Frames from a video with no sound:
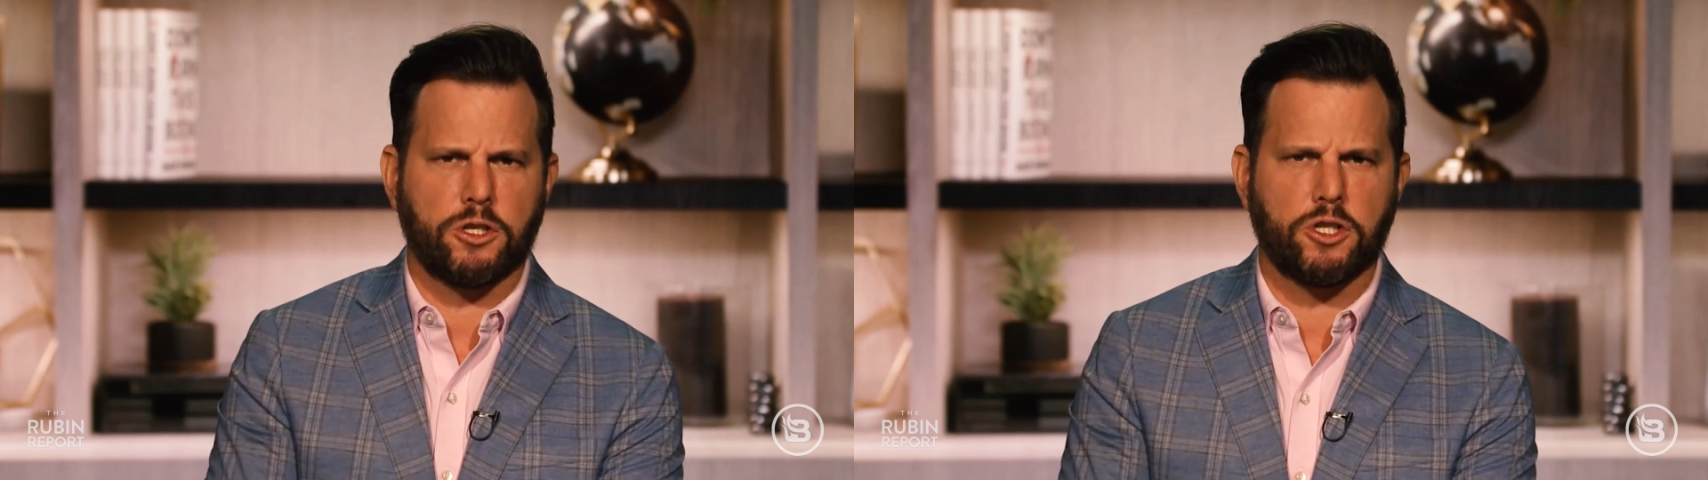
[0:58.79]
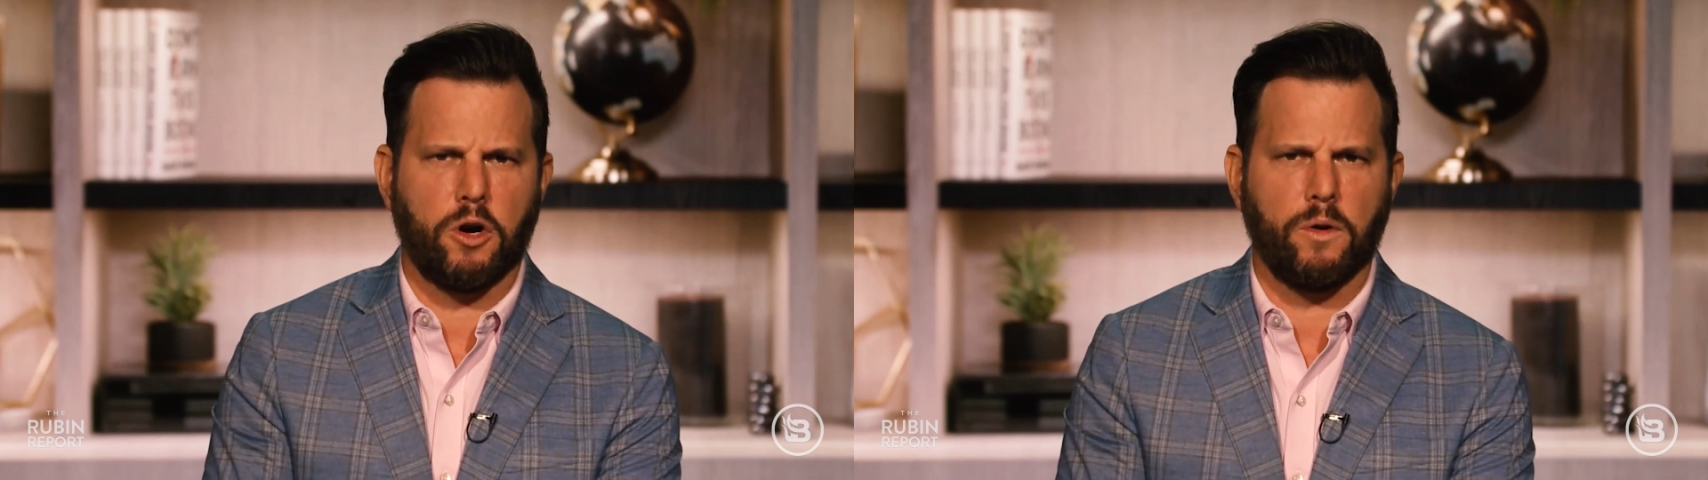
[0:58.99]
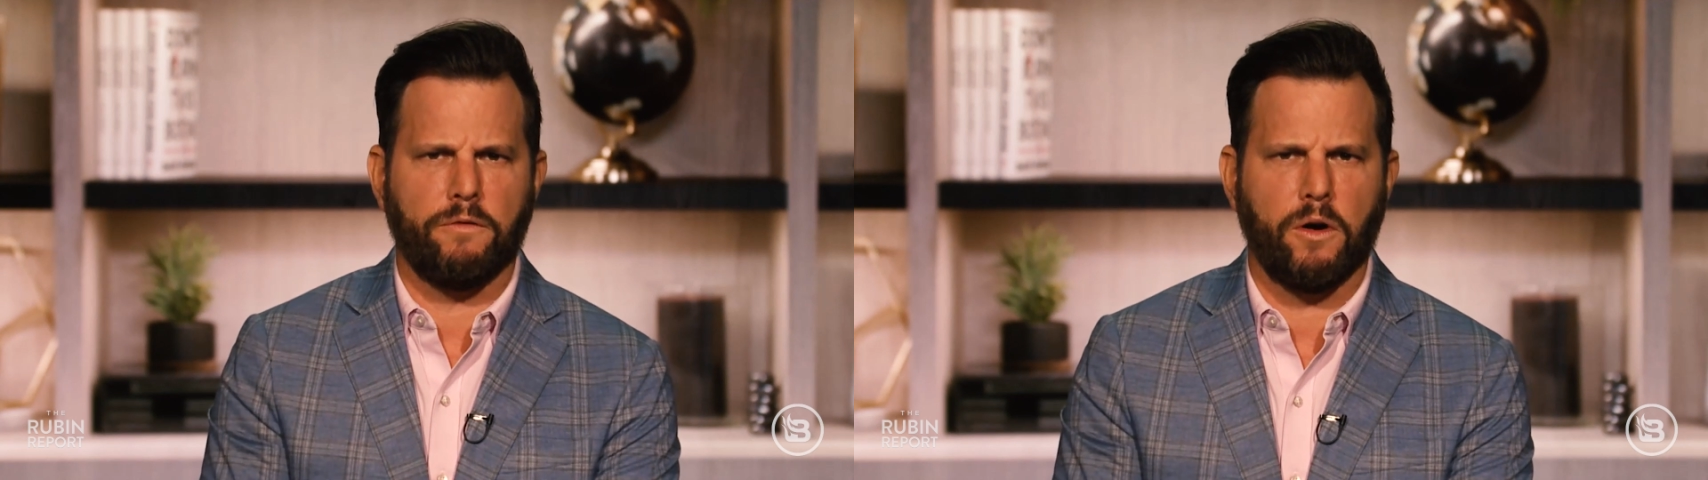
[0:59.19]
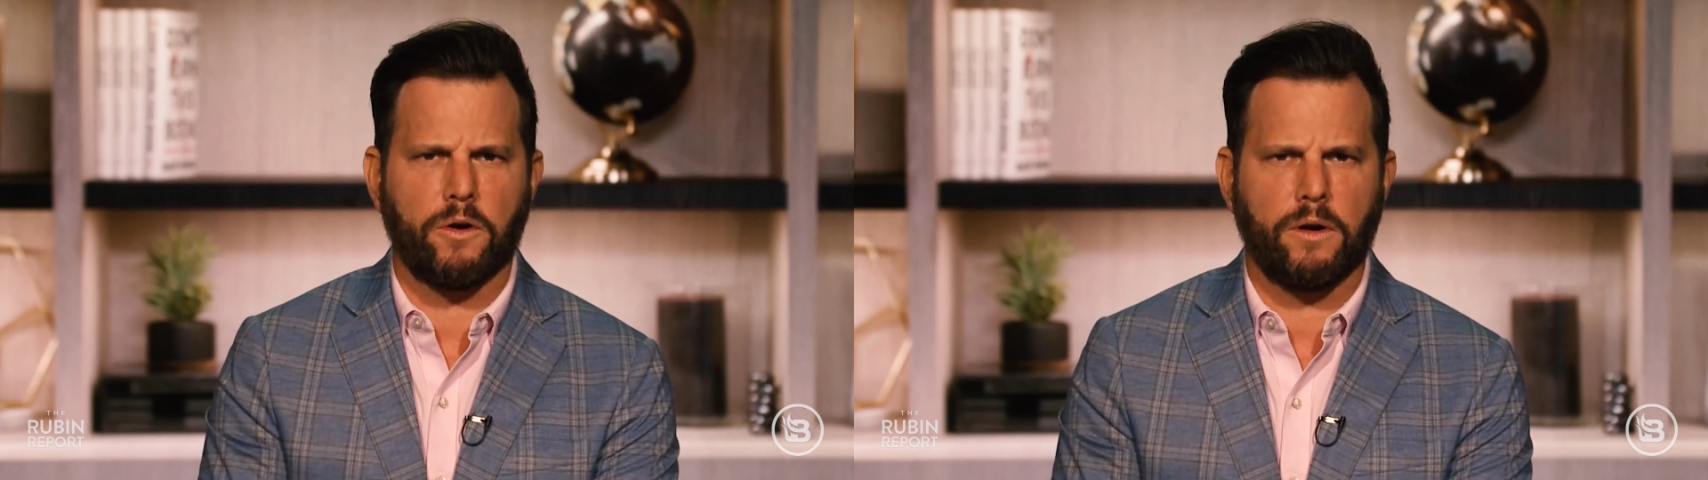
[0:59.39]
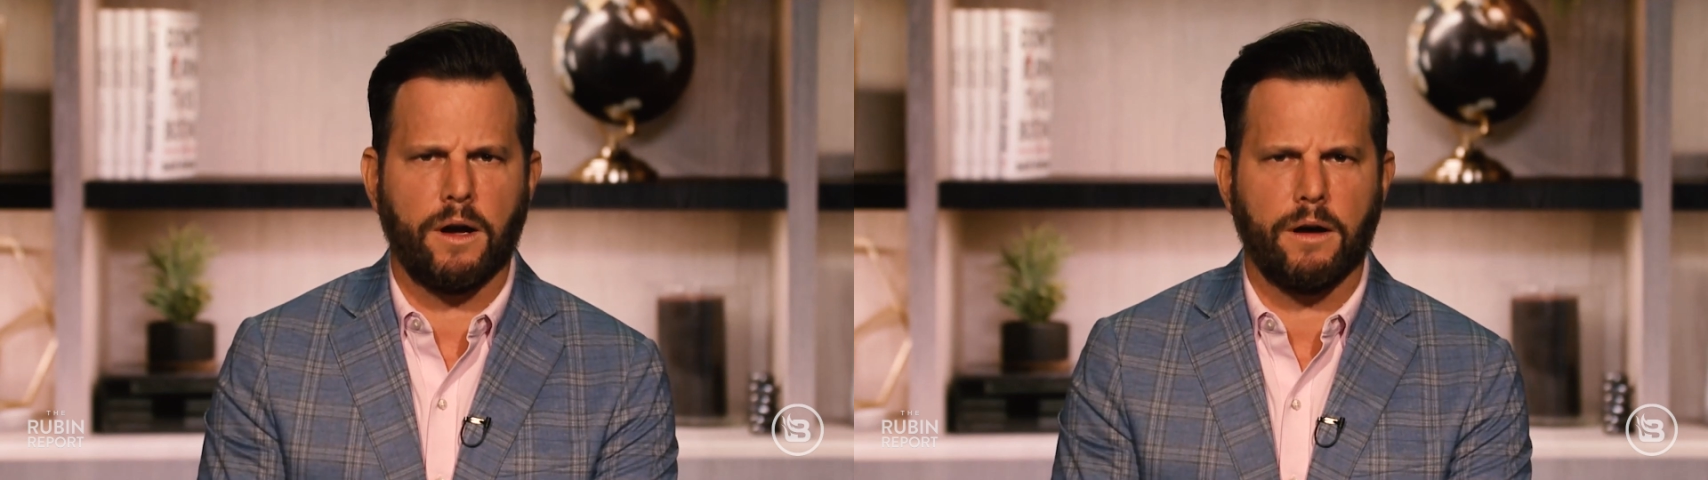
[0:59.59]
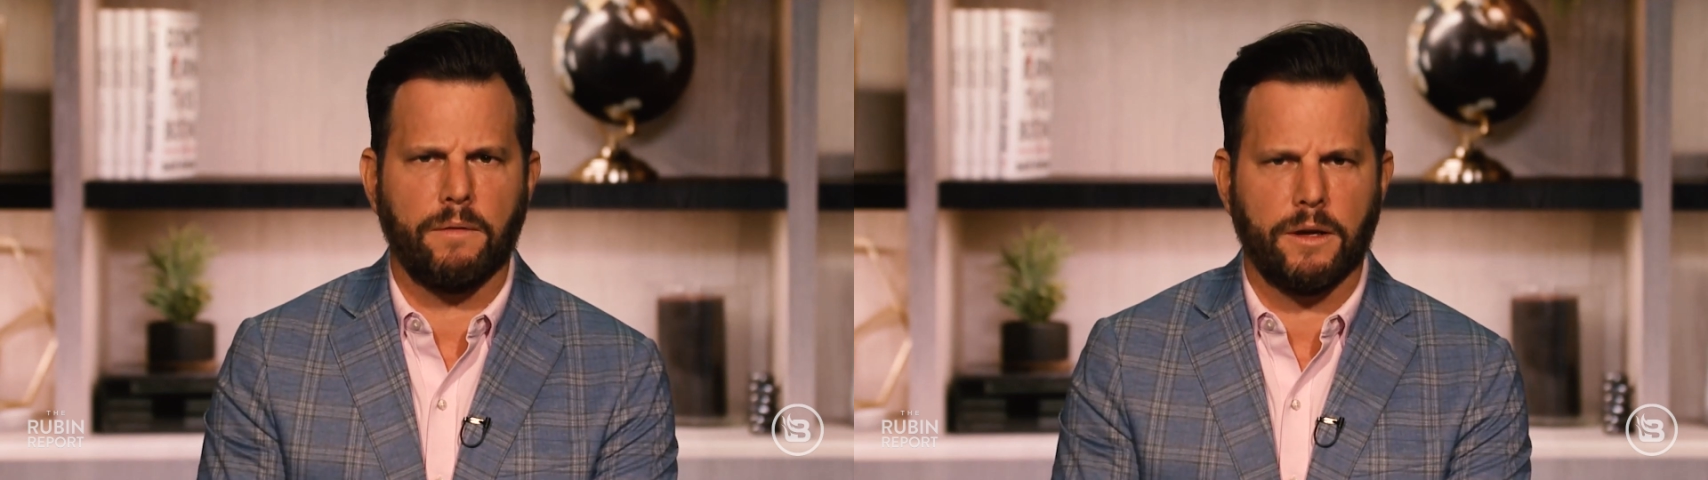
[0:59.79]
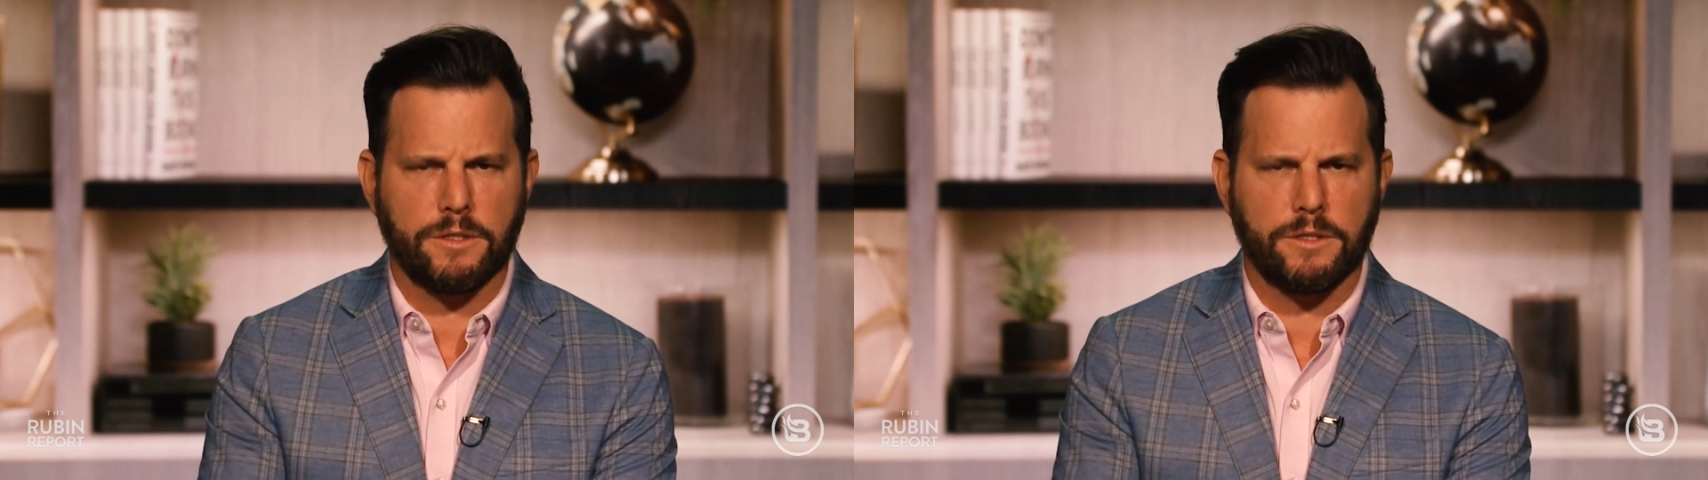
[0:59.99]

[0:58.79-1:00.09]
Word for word: to show a voter, uh,